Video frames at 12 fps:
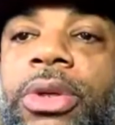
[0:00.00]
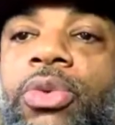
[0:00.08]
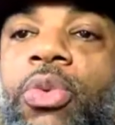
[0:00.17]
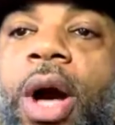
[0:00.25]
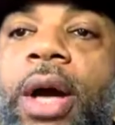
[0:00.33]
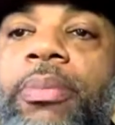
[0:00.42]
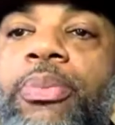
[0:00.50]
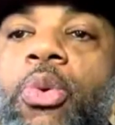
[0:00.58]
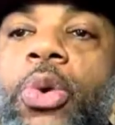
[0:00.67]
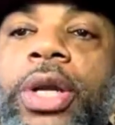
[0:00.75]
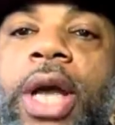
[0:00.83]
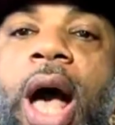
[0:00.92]
What?
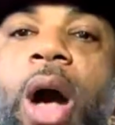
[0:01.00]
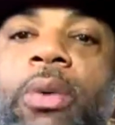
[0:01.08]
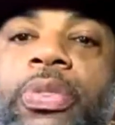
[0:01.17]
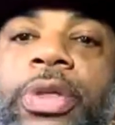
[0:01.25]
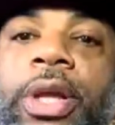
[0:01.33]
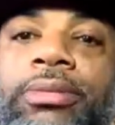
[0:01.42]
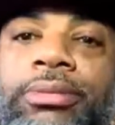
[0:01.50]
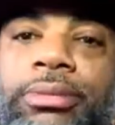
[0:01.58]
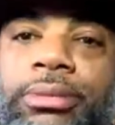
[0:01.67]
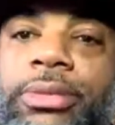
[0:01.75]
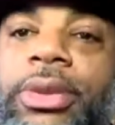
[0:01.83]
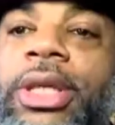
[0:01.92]
Point out the
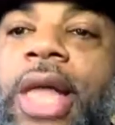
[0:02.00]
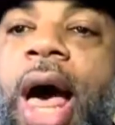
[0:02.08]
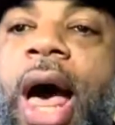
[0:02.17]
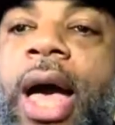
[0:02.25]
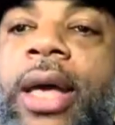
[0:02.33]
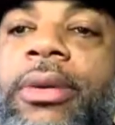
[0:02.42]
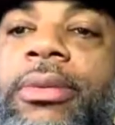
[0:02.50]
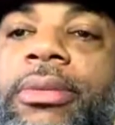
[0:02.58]
lie.